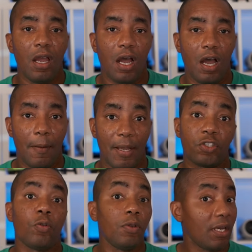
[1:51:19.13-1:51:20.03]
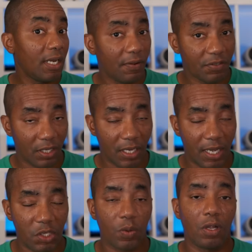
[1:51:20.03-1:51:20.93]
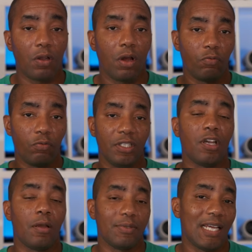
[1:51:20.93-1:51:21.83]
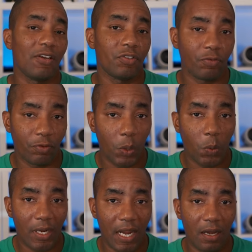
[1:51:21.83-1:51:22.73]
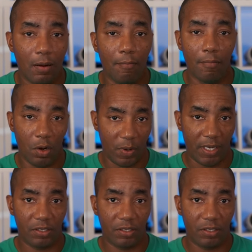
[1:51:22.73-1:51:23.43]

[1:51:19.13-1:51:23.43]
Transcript: assuming you're getting enough sunlight as well, really comes down to frequent mowing.